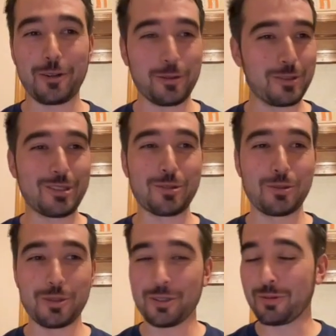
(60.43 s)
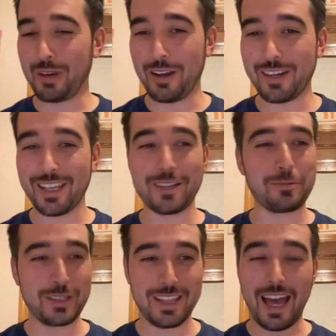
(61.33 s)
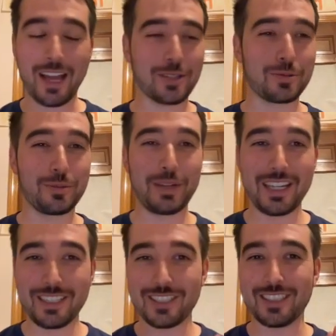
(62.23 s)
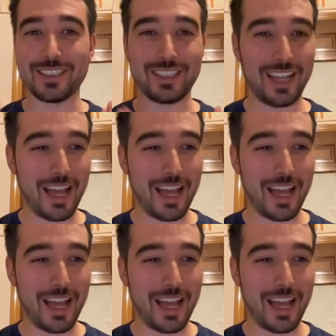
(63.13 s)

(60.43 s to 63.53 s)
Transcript: old school routing with actual pages and